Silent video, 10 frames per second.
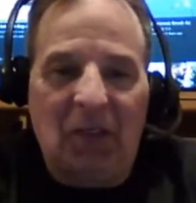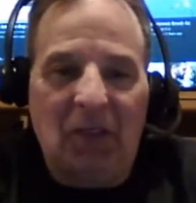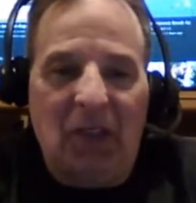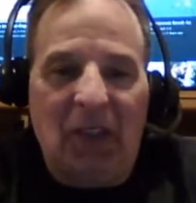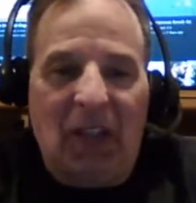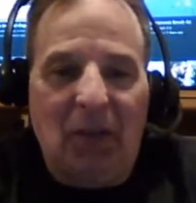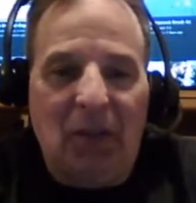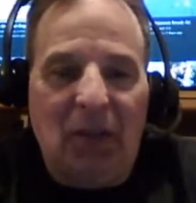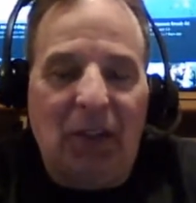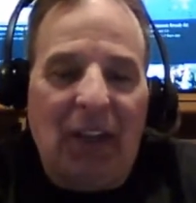Well, I
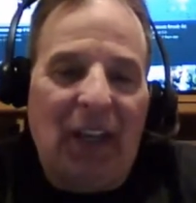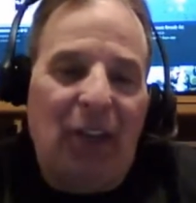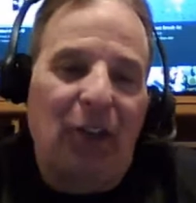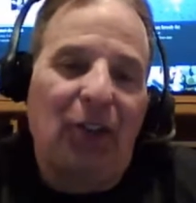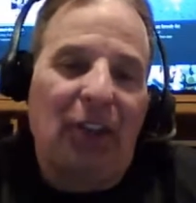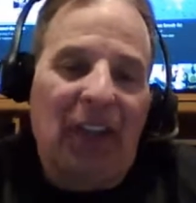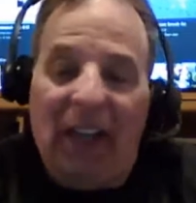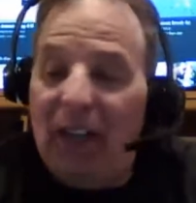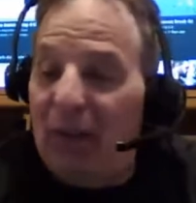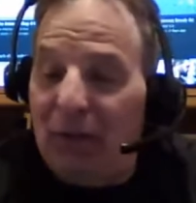want to thank you
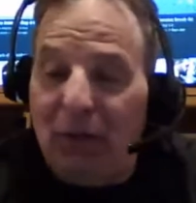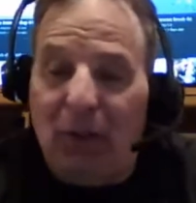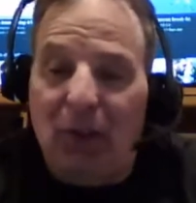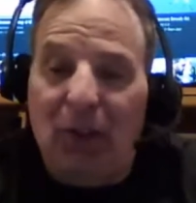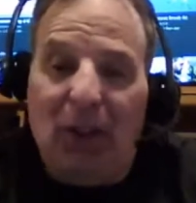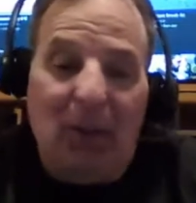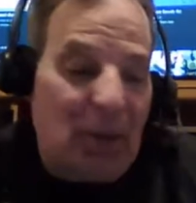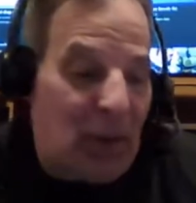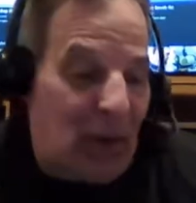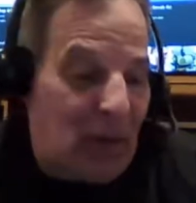tonight for
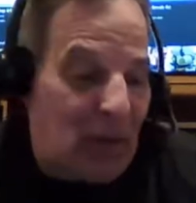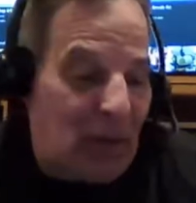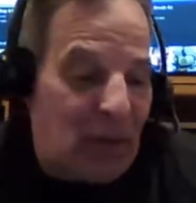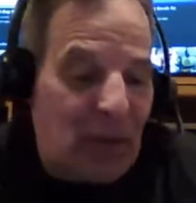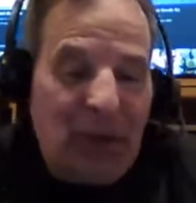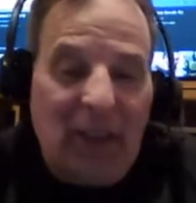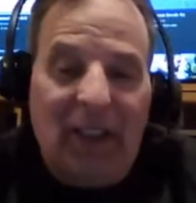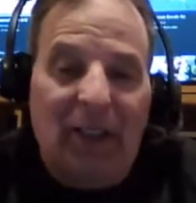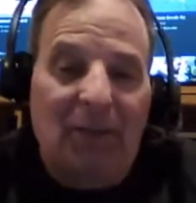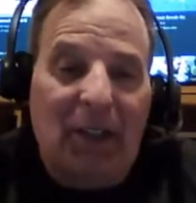coming on with me
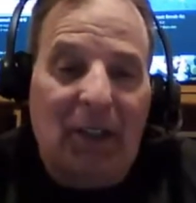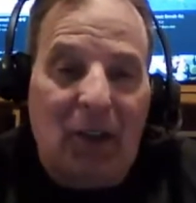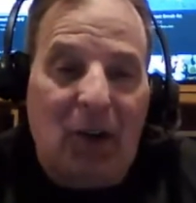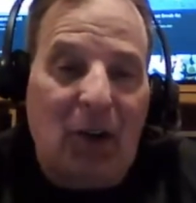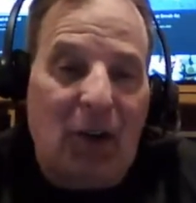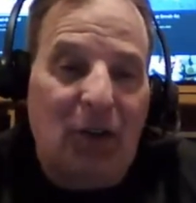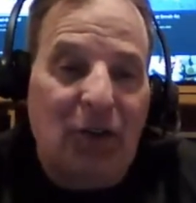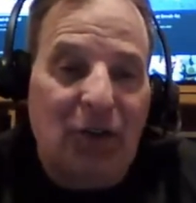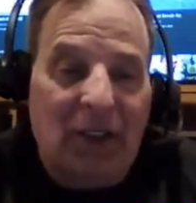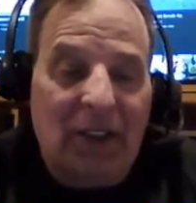and my
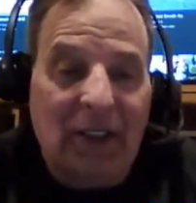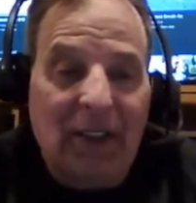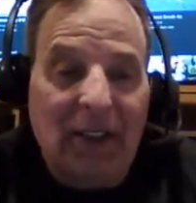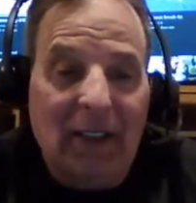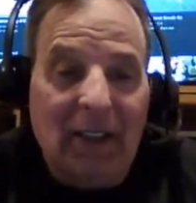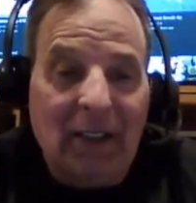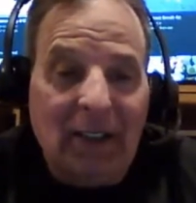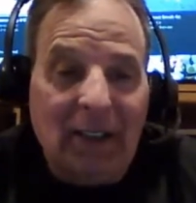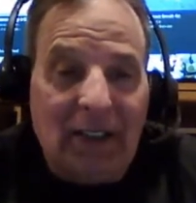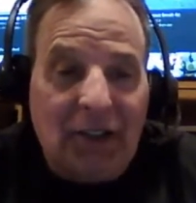co-host, and
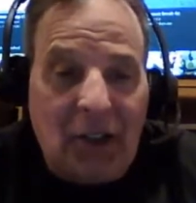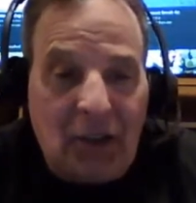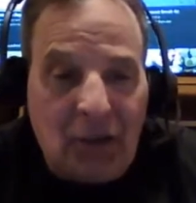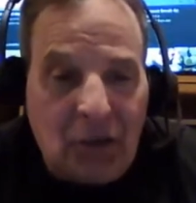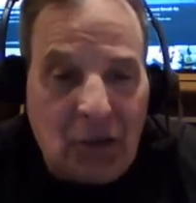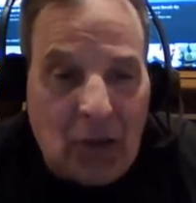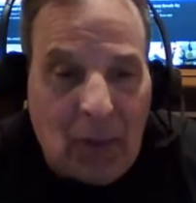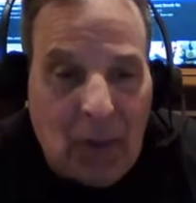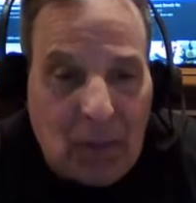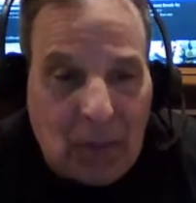let's
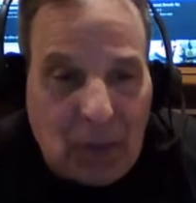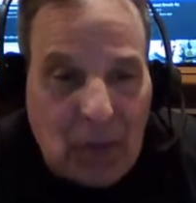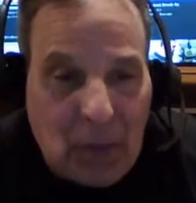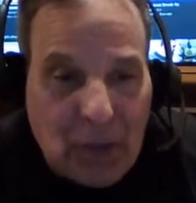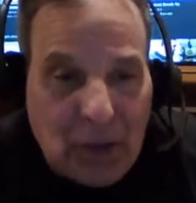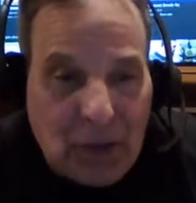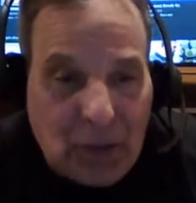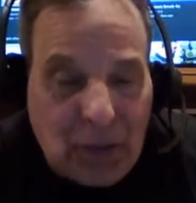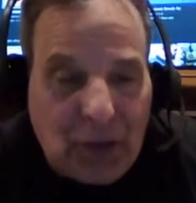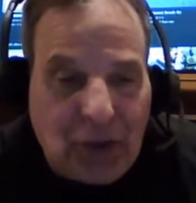drum up a little
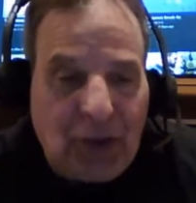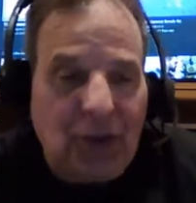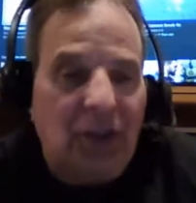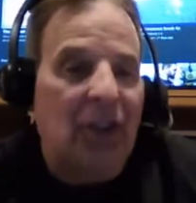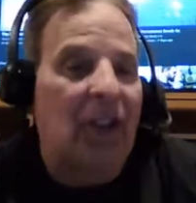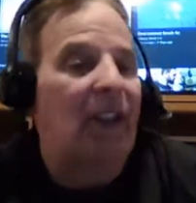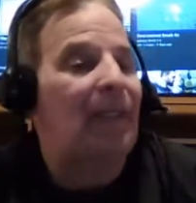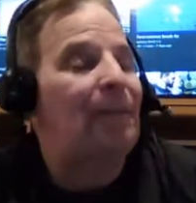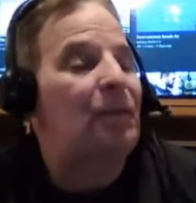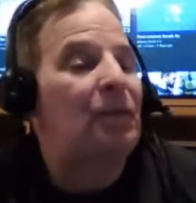business with this
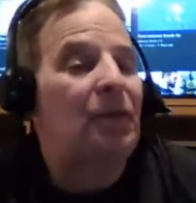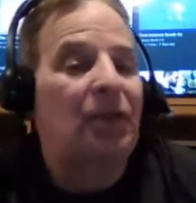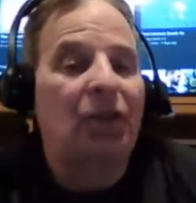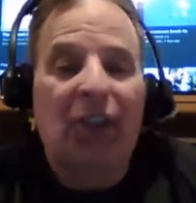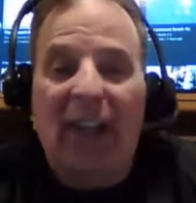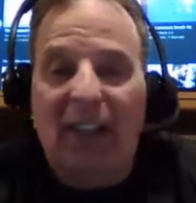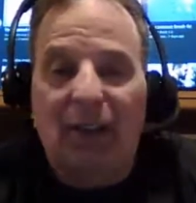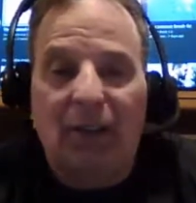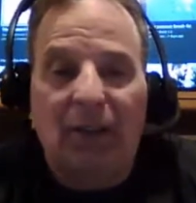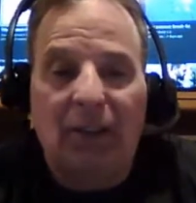
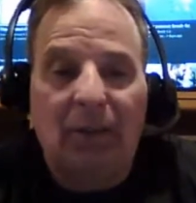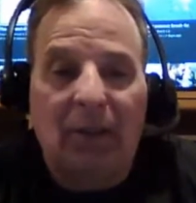channel.